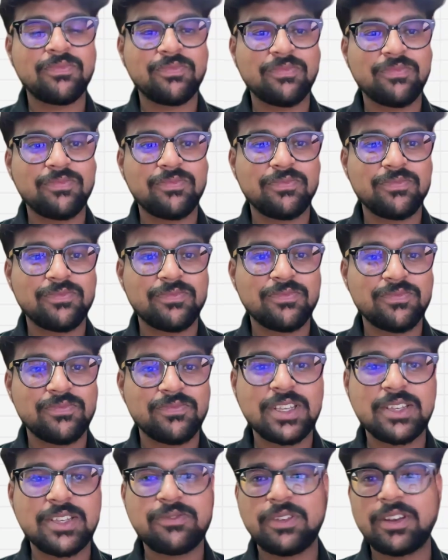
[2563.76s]
Mm.
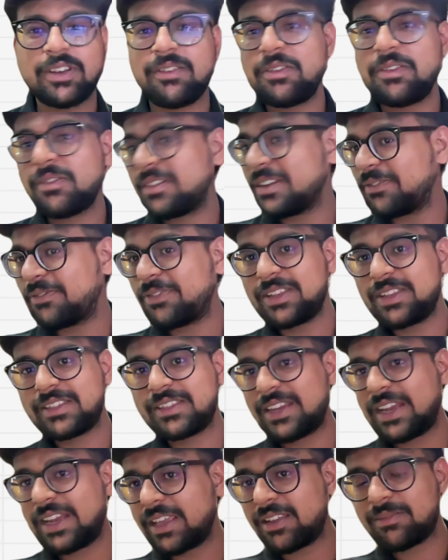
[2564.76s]
Just for everyone
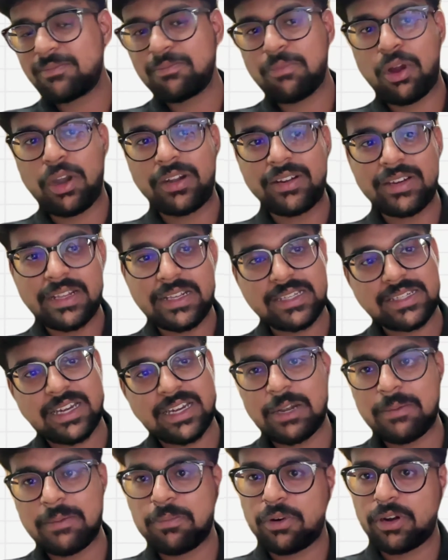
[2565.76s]
reference, like pod
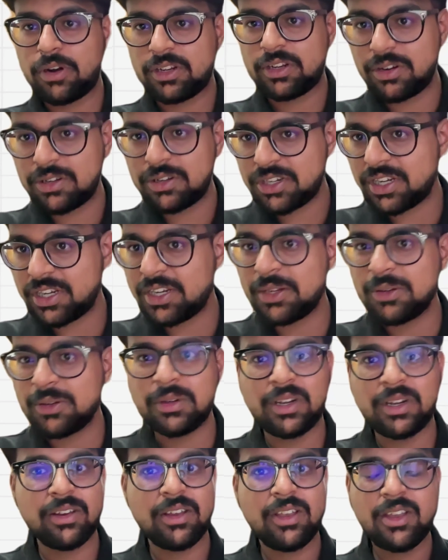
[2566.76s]
restart, pod got
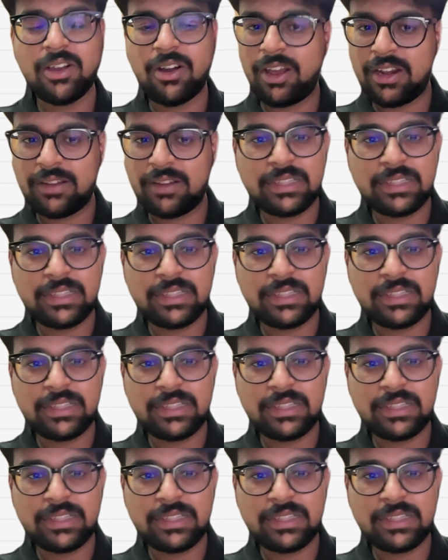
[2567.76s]
scheduled.